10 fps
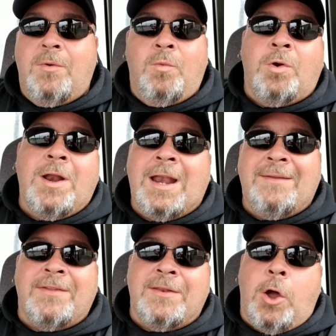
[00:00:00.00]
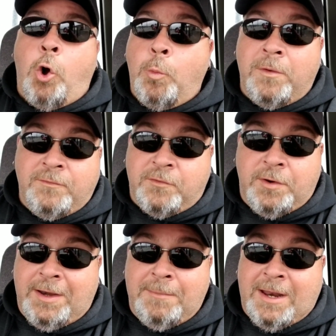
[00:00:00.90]
we're not even open
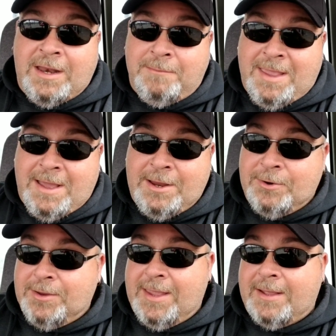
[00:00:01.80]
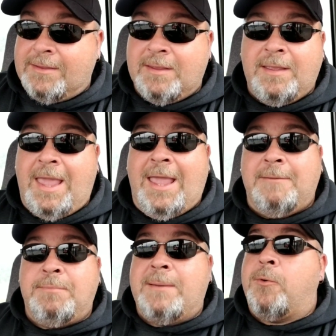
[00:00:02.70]
for anybody to be out here yet.
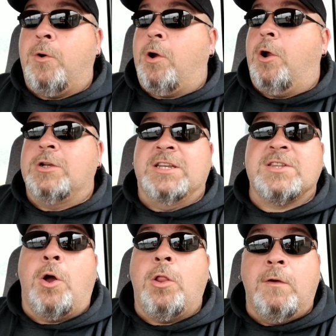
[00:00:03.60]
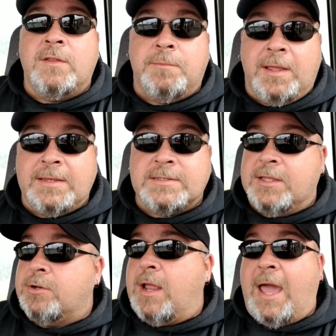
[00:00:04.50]
And people are just all over the place.
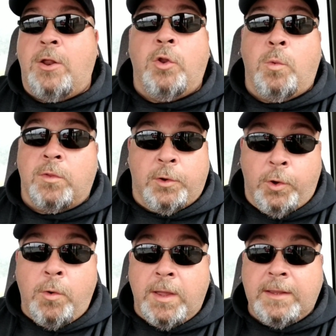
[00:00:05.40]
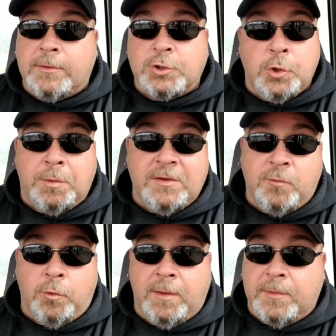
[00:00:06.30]
I don't know where they're going. There's no place
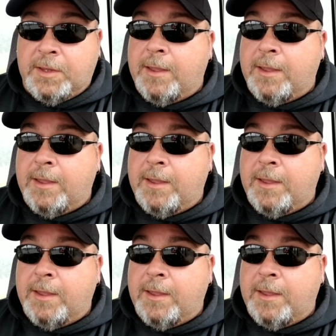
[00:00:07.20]
for them to